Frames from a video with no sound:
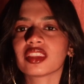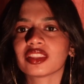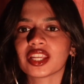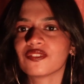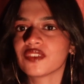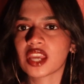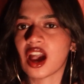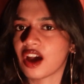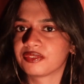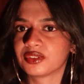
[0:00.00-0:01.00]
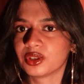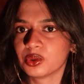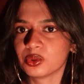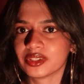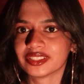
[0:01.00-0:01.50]
that we have to
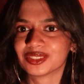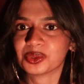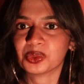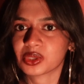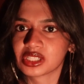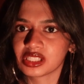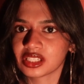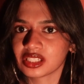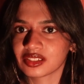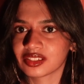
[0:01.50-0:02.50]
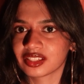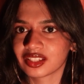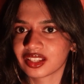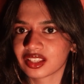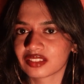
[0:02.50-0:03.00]
do is Google,
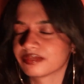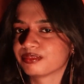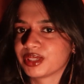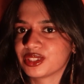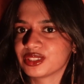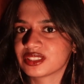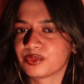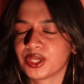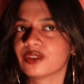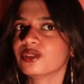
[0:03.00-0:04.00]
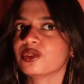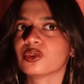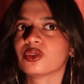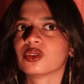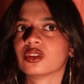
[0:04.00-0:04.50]
because we don't
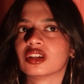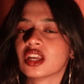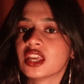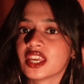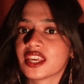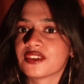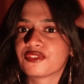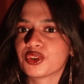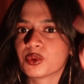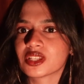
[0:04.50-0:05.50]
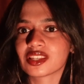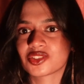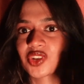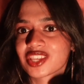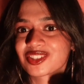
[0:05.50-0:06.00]
know if few words are
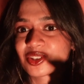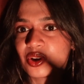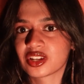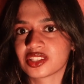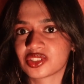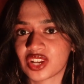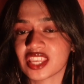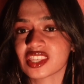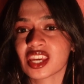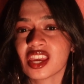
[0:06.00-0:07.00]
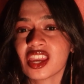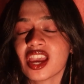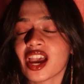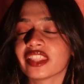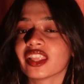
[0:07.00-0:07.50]
stressed or unstressed,
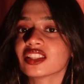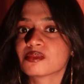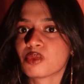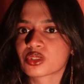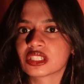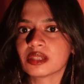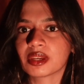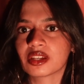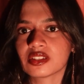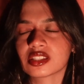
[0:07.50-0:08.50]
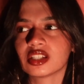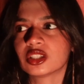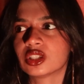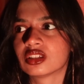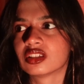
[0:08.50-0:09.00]
and that's mostly because
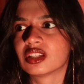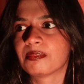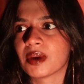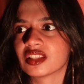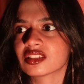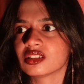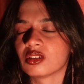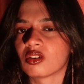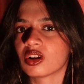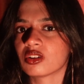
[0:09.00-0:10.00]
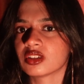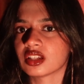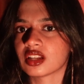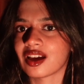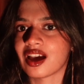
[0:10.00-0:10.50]
it depends a lot on
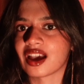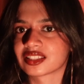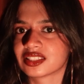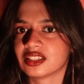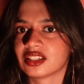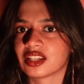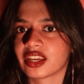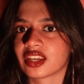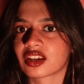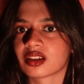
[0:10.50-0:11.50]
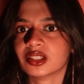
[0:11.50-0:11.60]
accent. Like,